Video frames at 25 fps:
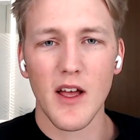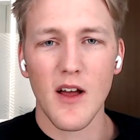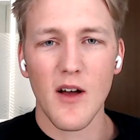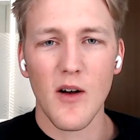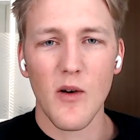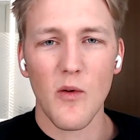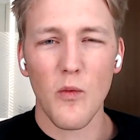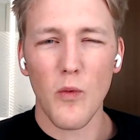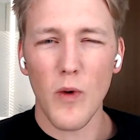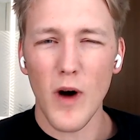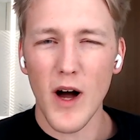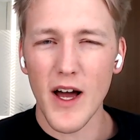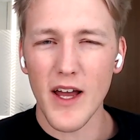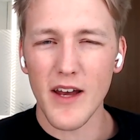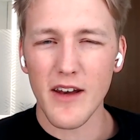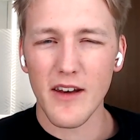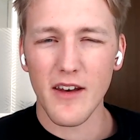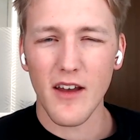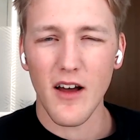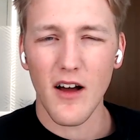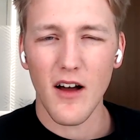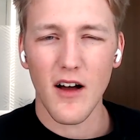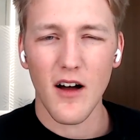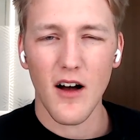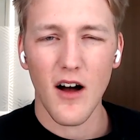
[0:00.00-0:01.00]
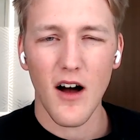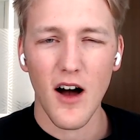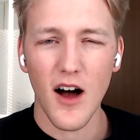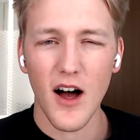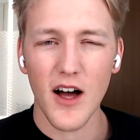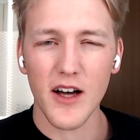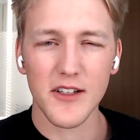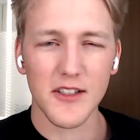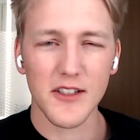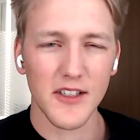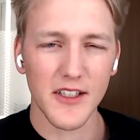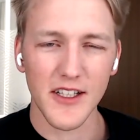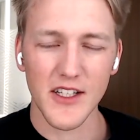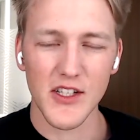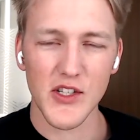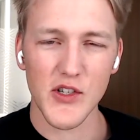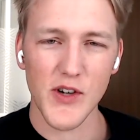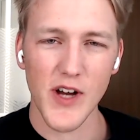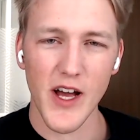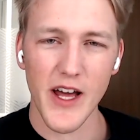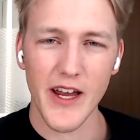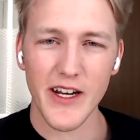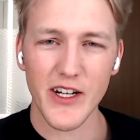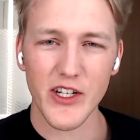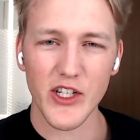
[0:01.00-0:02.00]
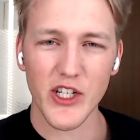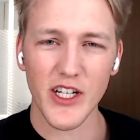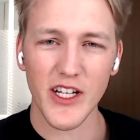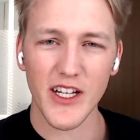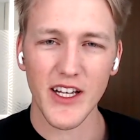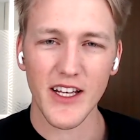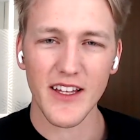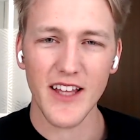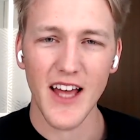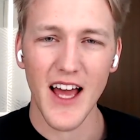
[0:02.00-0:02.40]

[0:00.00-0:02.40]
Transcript: Yeah. One hodling strategy.